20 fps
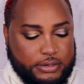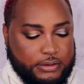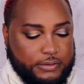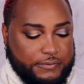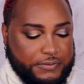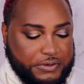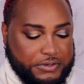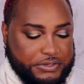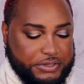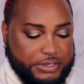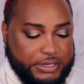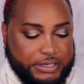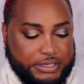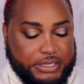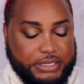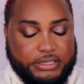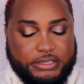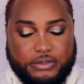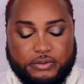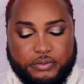feature that
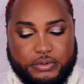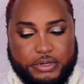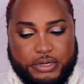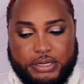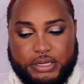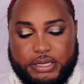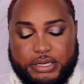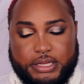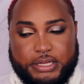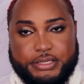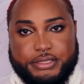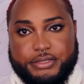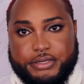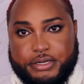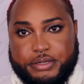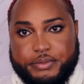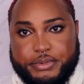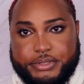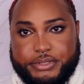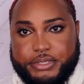doesn't work and
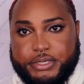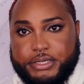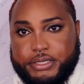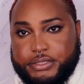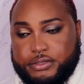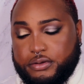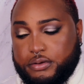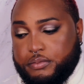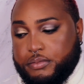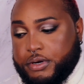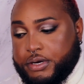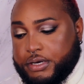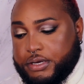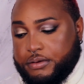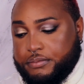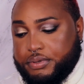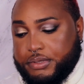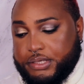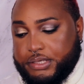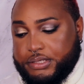Instagram is turned into a
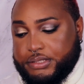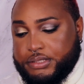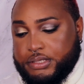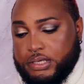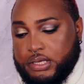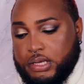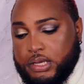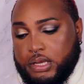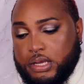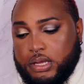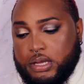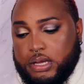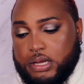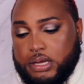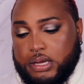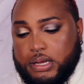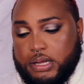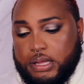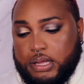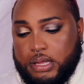marketplace,
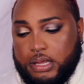uh,